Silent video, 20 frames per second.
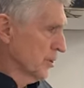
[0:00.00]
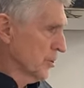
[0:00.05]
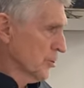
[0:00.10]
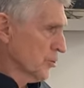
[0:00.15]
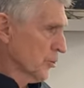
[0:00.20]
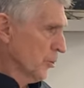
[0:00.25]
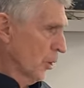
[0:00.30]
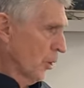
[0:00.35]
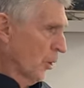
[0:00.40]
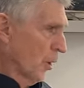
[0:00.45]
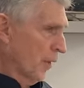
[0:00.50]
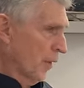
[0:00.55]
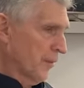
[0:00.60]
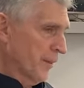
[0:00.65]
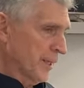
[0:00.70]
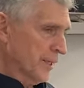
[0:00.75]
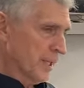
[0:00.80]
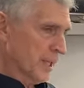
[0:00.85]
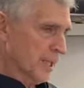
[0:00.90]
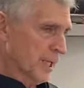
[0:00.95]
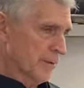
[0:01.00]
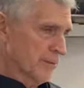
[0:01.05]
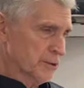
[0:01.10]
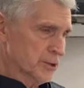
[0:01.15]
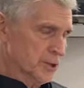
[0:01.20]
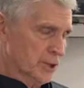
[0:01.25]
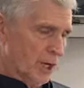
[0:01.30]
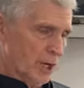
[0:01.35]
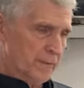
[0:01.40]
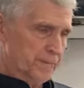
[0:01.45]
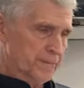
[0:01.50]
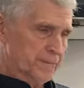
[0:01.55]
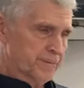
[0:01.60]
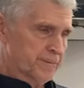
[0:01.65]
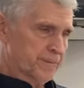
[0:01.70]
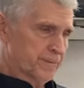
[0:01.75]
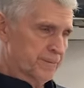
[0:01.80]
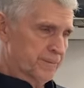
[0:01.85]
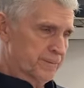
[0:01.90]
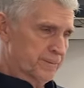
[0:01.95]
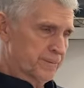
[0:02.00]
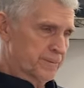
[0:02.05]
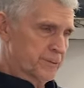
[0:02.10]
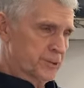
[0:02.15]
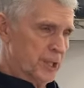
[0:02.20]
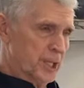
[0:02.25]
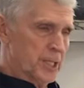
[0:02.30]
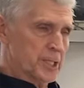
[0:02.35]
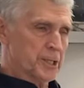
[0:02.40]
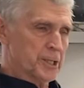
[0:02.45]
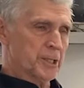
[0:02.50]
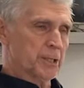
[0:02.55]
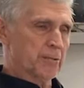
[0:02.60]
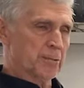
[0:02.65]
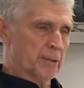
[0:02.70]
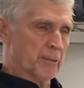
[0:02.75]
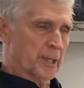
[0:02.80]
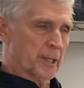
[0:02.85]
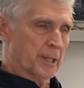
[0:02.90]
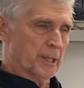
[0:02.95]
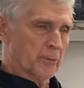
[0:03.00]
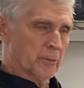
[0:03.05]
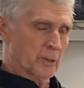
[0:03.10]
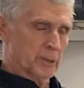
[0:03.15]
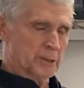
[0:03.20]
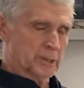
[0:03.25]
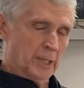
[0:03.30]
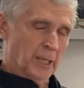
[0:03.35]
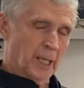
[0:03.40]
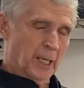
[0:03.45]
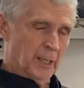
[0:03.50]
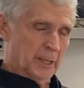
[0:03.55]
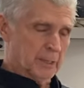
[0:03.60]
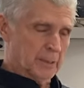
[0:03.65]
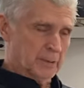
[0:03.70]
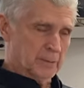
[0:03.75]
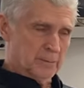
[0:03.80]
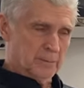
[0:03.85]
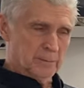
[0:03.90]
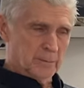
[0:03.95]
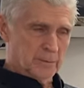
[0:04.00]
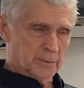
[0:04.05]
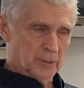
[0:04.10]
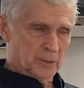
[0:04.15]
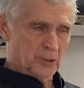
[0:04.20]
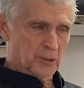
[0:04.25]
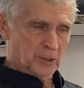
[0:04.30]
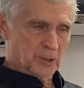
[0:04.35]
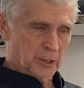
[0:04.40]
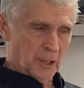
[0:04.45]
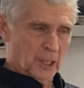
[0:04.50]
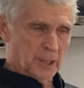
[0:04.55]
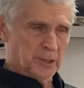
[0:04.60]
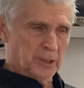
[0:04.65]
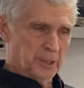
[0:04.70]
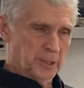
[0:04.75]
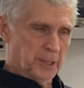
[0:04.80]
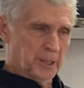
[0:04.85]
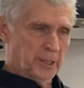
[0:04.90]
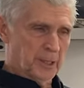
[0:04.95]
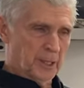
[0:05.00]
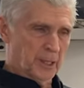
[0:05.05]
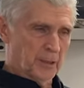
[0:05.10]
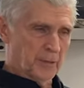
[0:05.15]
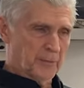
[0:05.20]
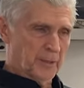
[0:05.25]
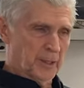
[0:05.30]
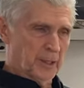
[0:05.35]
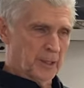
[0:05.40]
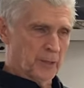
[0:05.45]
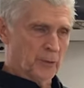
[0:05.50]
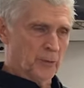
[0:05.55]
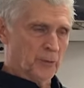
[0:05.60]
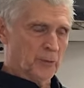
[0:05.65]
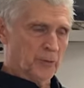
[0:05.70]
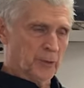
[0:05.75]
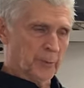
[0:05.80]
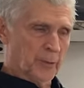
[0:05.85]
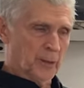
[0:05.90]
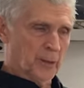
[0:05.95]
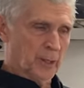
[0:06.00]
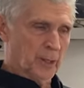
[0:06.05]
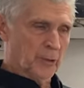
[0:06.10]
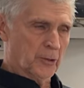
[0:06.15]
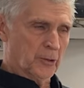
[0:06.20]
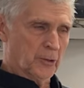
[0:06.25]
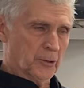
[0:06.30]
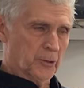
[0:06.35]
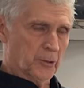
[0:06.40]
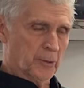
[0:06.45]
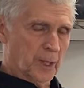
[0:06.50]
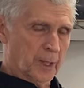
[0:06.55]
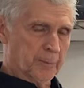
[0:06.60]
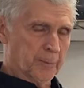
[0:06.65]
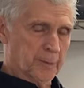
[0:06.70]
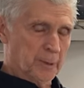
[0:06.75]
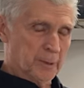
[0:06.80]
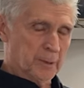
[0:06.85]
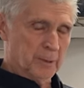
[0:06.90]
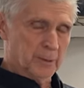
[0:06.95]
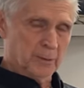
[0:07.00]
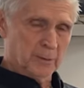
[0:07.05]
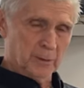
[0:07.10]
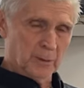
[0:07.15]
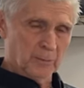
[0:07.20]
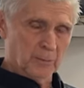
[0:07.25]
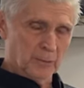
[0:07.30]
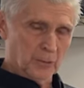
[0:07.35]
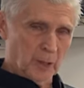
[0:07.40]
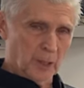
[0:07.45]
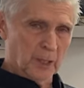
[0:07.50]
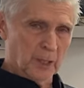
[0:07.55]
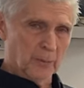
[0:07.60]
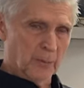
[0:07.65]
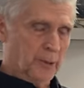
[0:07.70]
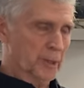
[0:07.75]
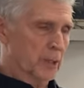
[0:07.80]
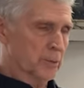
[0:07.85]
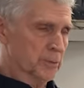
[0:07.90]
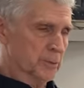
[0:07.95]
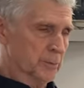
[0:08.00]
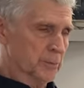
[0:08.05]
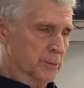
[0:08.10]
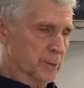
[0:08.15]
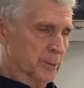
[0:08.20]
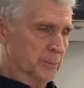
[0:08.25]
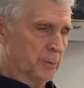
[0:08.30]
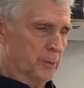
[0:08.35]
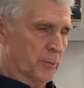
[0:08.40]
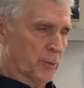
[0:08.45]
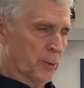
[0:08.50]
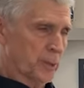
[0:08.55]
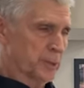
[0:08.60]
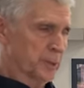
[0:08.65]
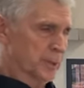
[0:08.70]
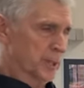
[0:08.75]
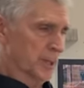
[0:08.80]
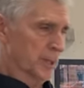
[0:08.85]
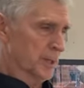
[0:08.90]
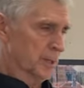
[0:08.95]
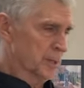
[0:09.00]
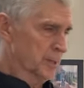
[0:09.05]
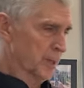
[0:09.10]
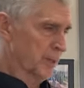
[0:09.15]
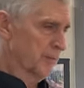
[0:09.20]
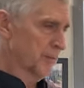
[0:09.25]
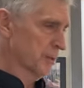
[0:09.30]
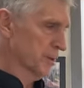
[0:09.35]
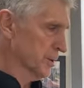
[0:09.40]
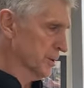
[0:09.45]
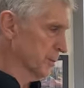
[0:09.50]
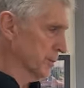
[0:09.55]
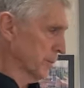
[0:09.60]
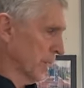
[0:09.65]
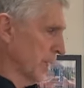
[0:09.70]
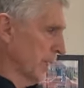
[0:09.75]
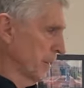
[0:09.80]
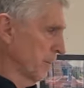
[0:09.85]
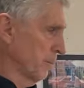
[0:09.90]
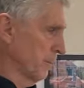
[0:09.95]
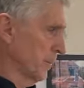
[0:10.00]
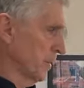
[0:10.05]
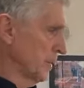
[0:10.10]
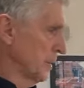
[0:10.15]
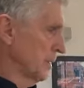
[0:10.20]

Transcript: So I think that covers off changing the rear end. Once again, there's lots of detailed videos about how to do that, but try to bring out some simple points that'll save you some time.